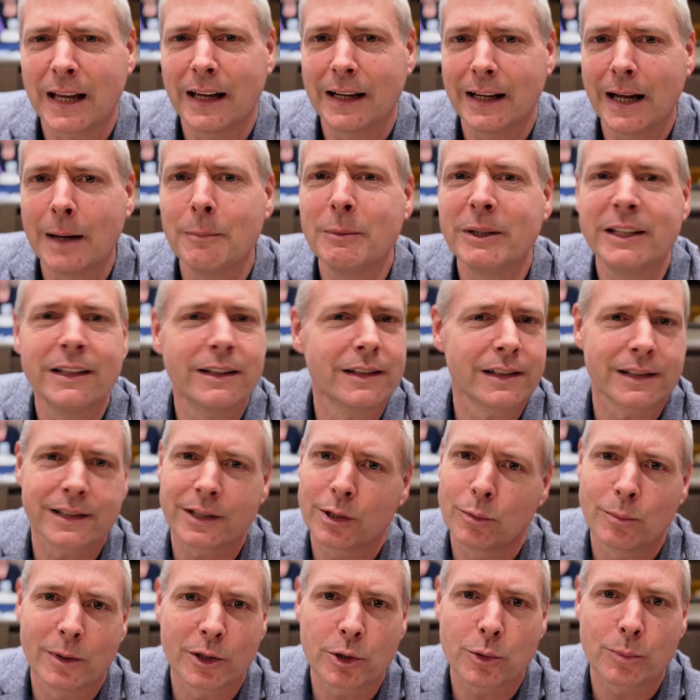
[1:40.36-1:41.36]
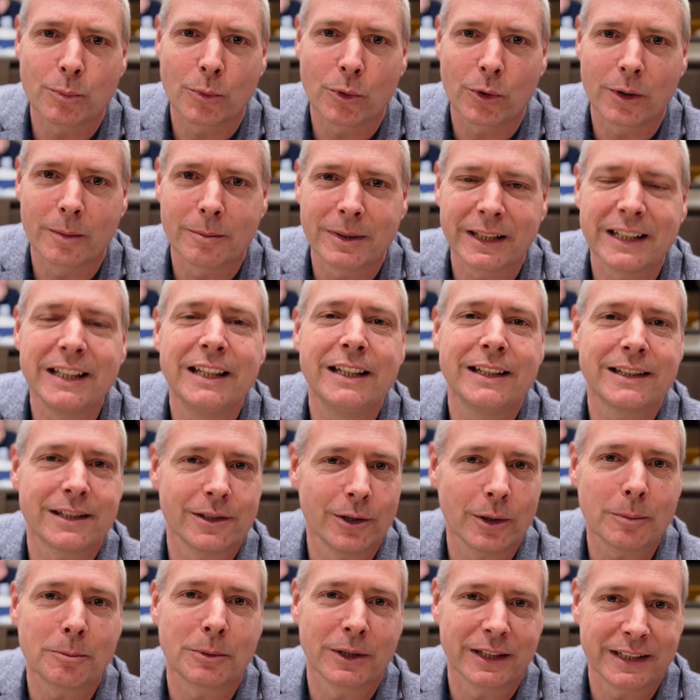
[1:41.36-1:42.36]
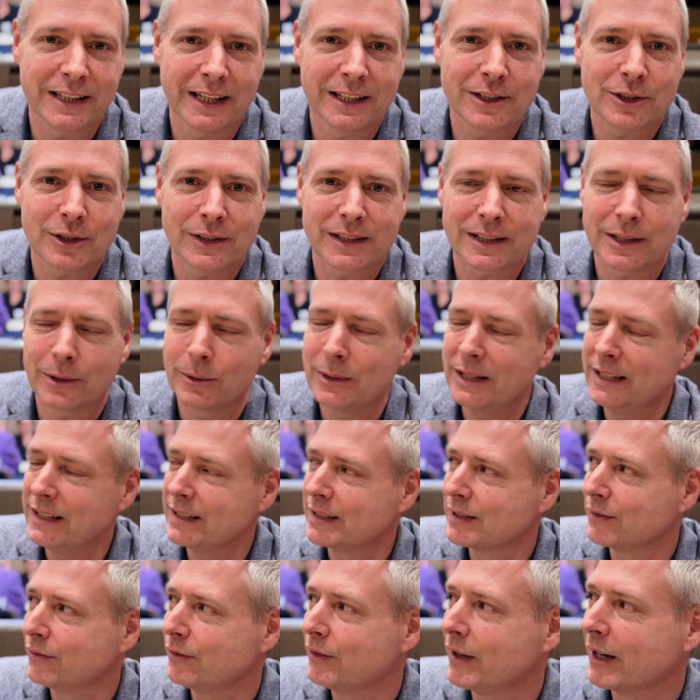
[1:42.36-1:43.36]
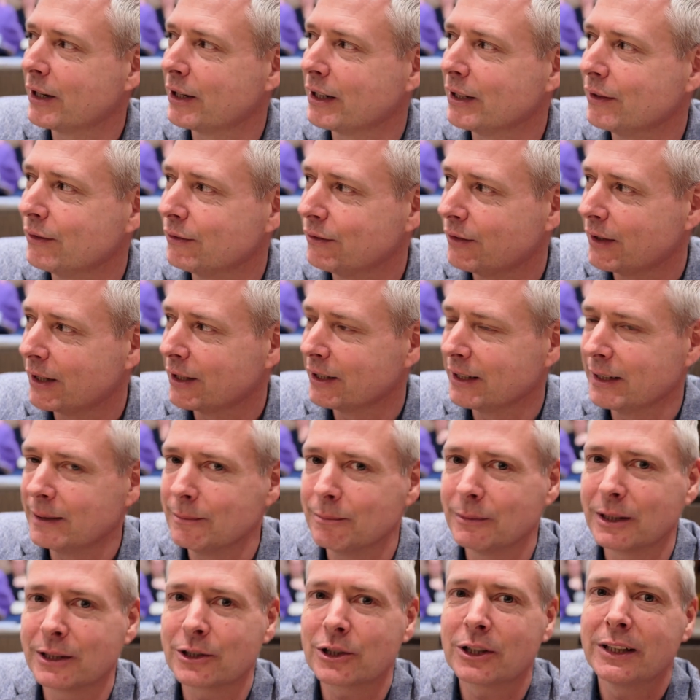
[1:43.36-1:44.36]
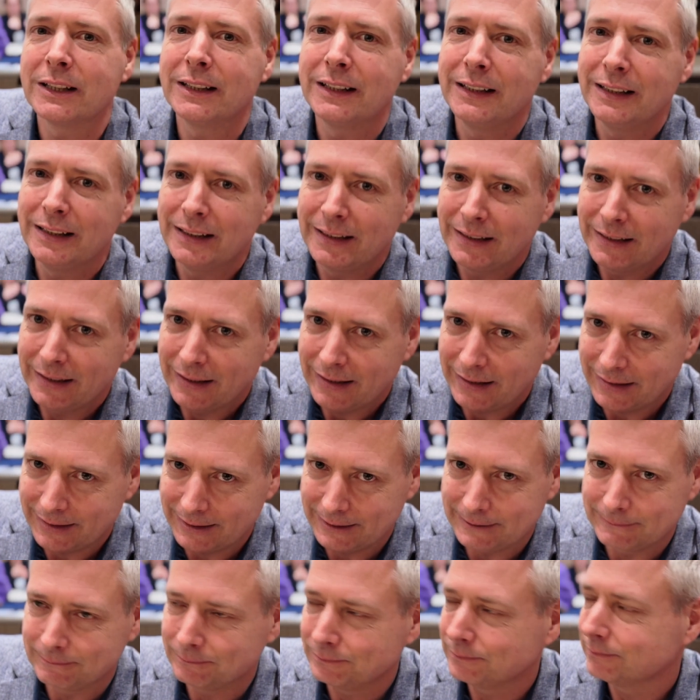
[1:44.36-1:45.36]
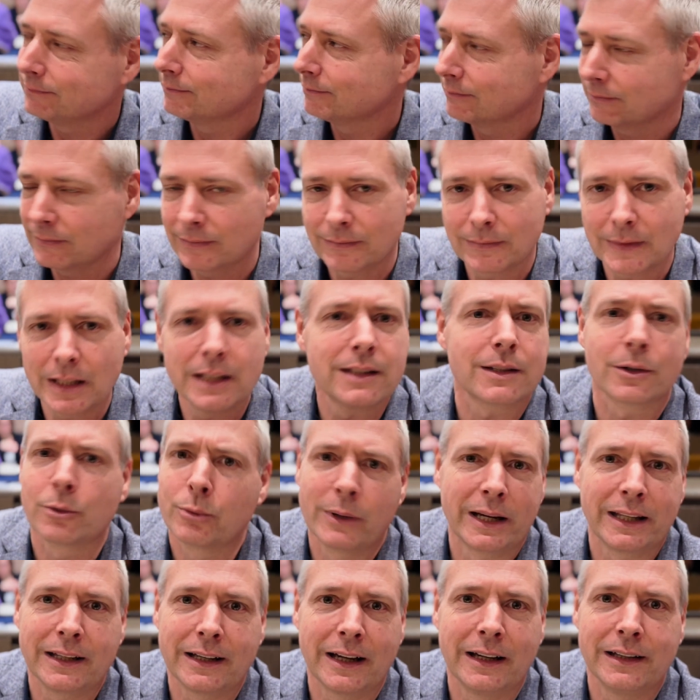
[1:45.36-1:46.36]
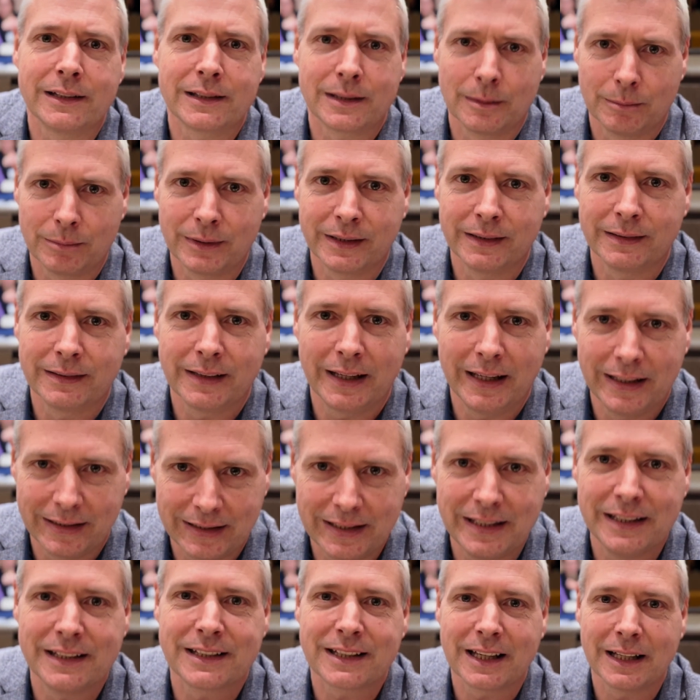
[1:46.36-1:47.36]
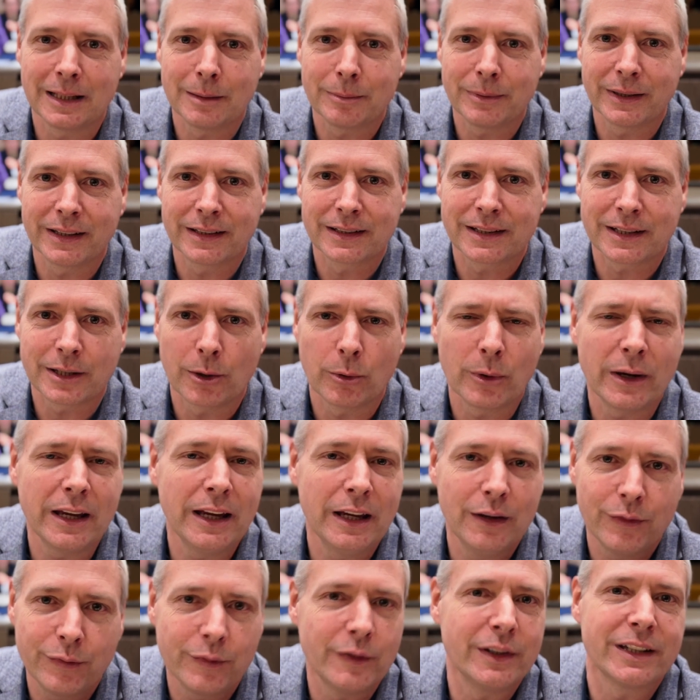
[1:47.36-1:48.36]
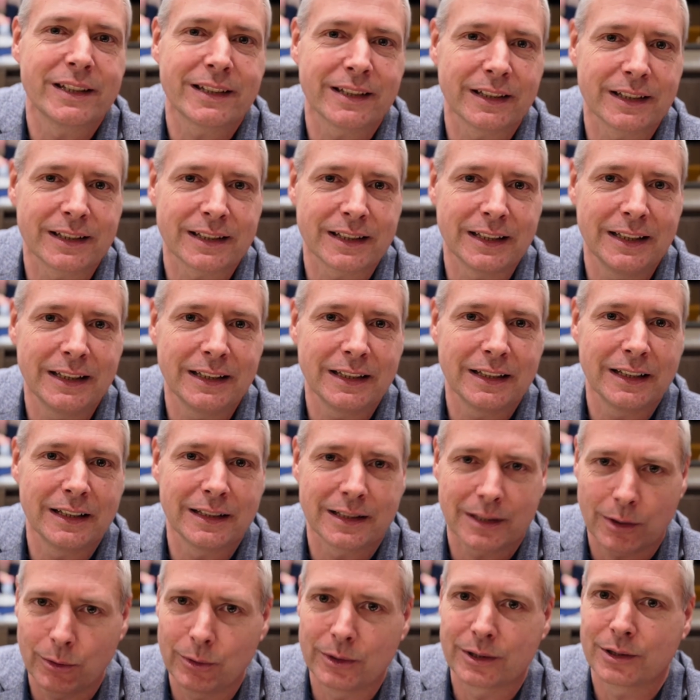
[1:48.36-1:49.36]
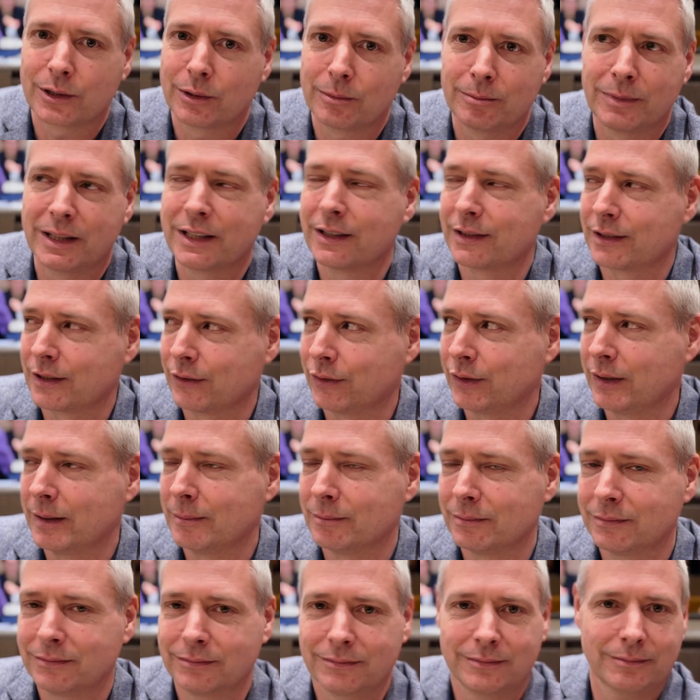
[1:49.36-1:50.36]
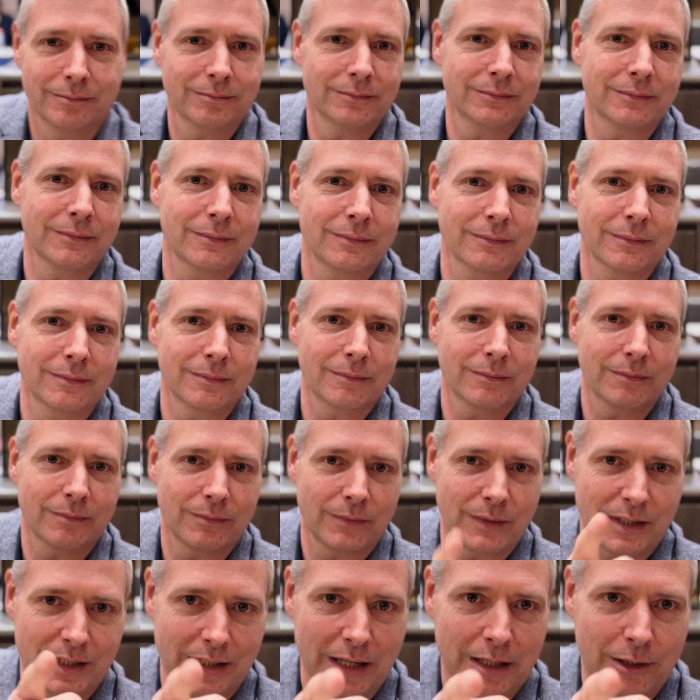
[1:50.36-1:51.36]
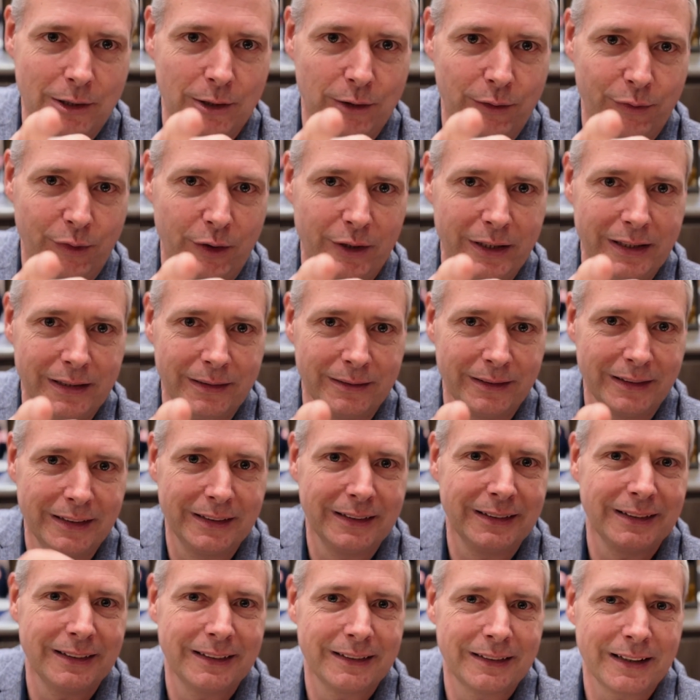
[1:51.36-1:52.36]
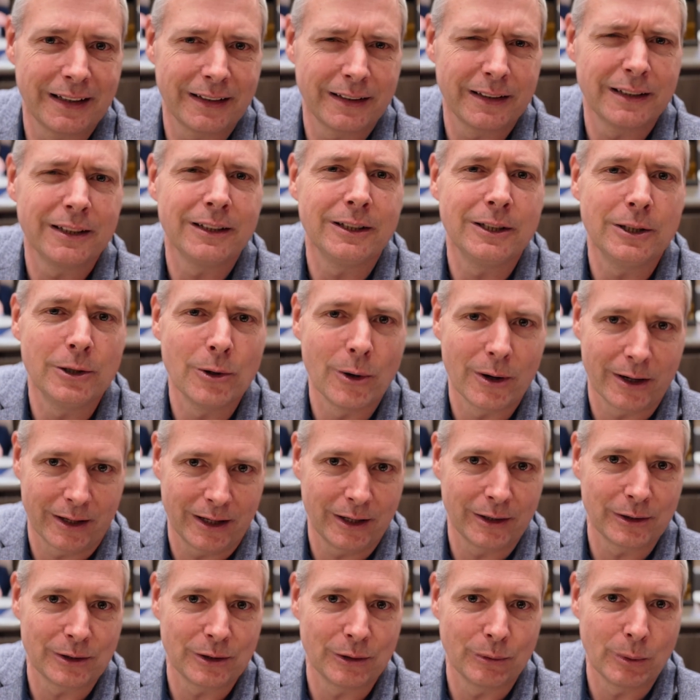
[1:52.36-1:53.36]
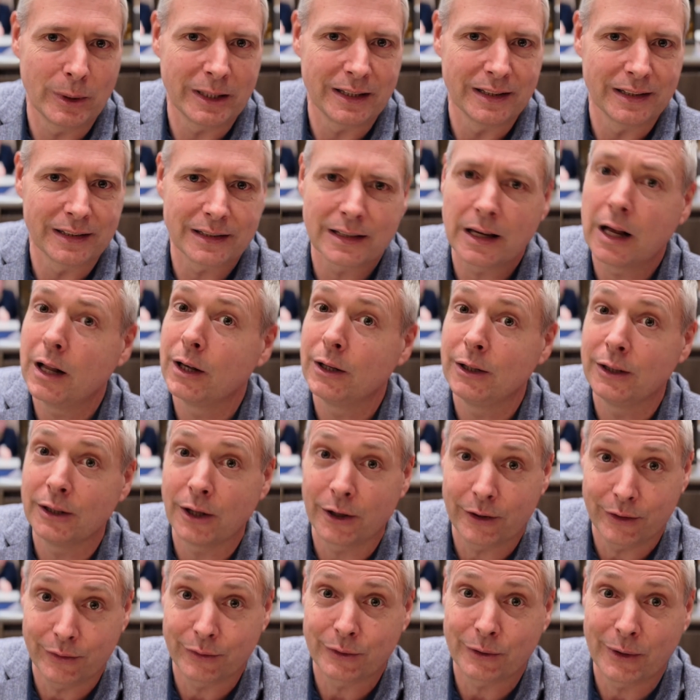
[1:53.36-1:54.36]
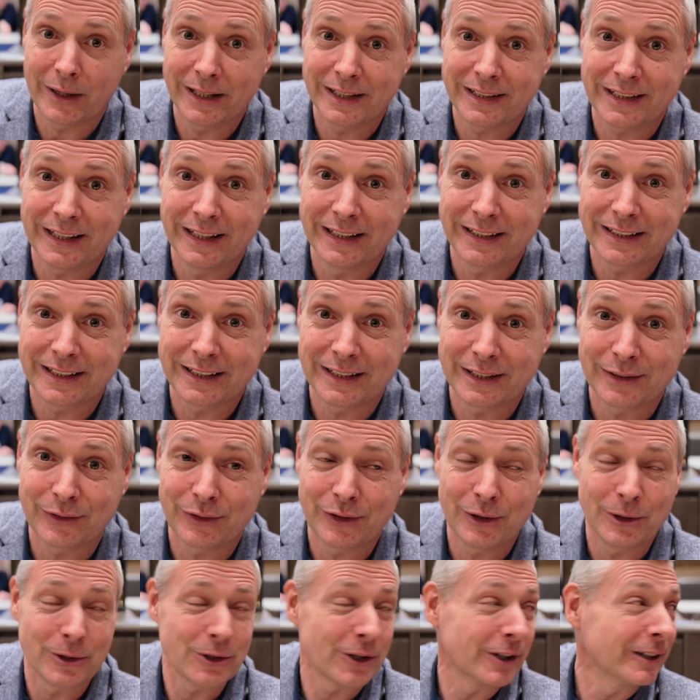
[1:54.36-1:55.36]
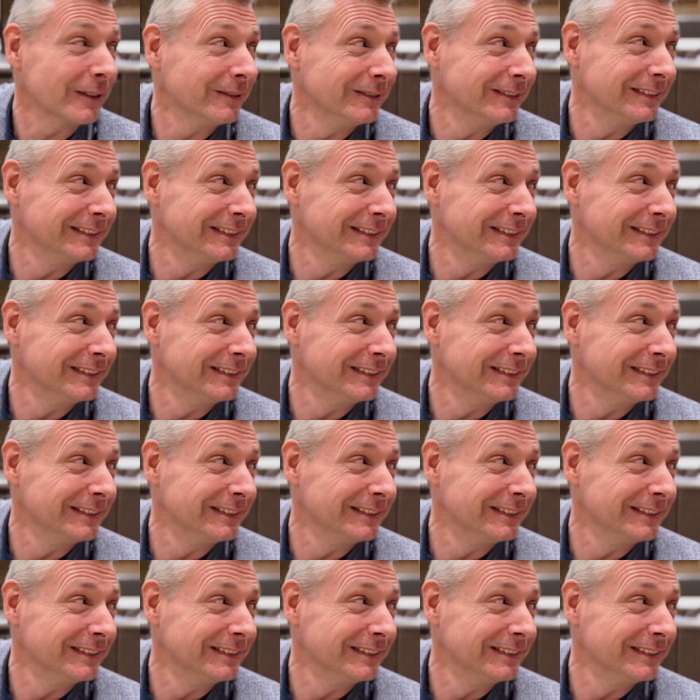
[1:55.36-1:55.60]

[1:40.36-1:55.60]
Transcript: I mean, there's so much more, but he's not pretentious, so he's very, very much... he's a great guy, simply. And he's helping, so if we succeed, it's also because of him. Stay tuned for it. You are going to witness a lot of great things in the future.